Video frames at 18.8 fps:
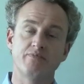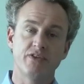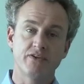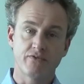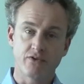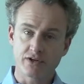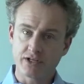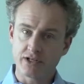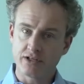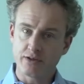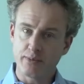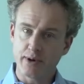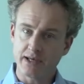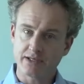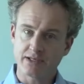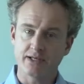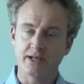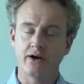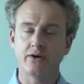The first is the
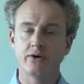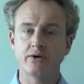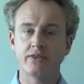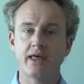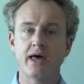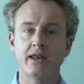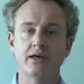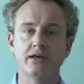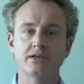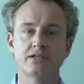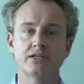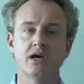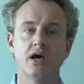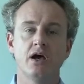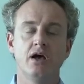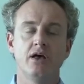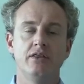best scenario, and that is